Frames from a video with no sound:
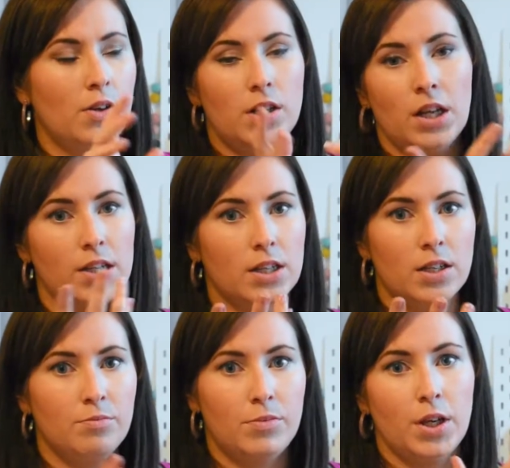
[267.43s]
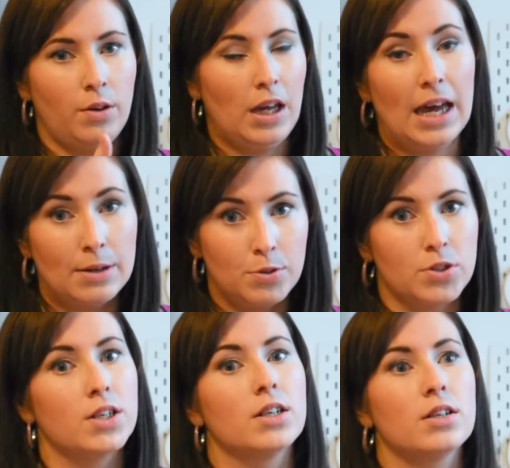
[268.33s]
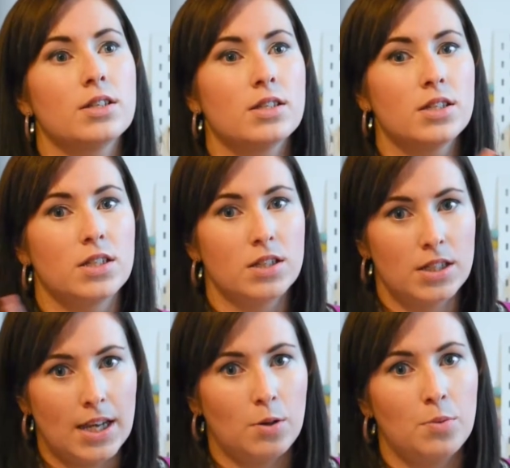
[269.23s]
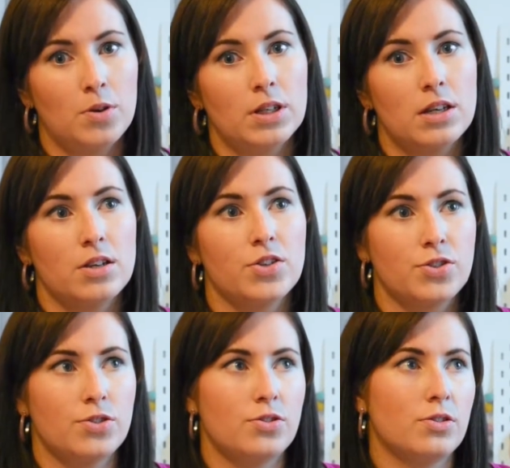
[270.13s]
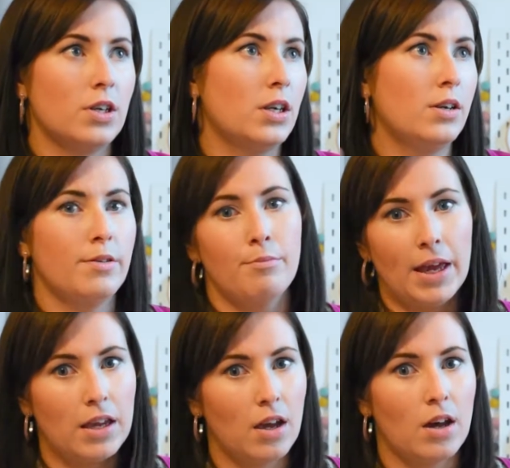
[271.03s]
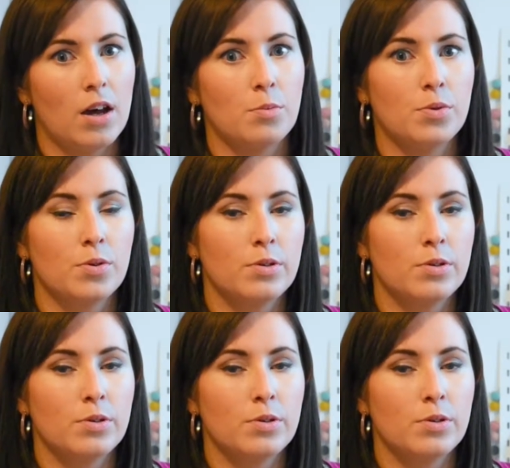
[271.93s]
like, you know, hair products, nail polish, makeup,